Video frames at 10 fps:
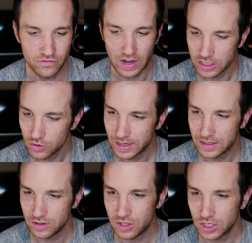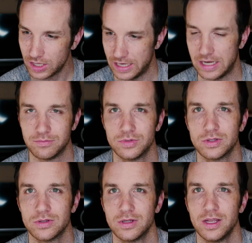evaluate the claims